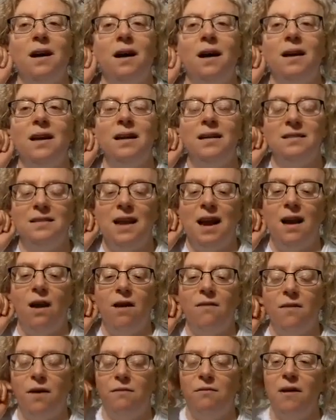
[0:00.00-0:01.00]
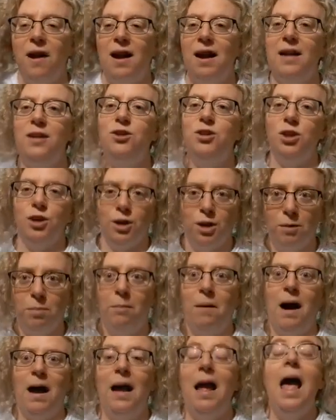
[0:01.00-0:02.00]
on his day off on Friday took
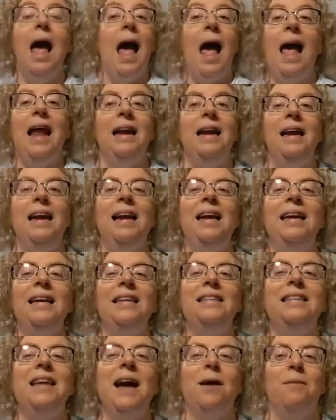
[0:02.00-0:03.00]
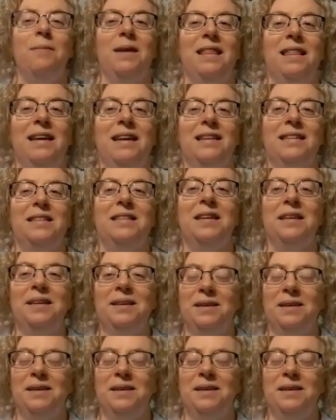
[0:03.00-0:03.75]
my and he didn't tell me this